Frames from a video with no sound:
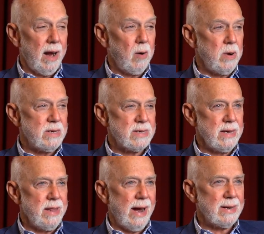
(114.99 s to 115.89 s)
And we
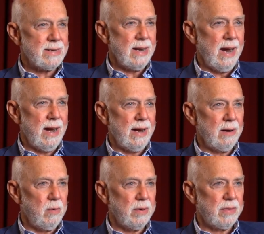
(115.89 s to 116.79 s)
see that
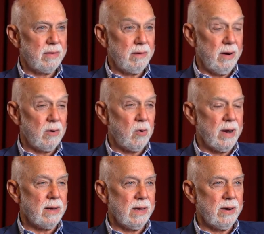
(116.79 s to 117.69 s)
today with you know
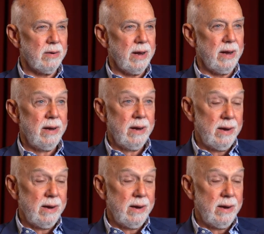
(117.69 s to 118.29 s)
great clarity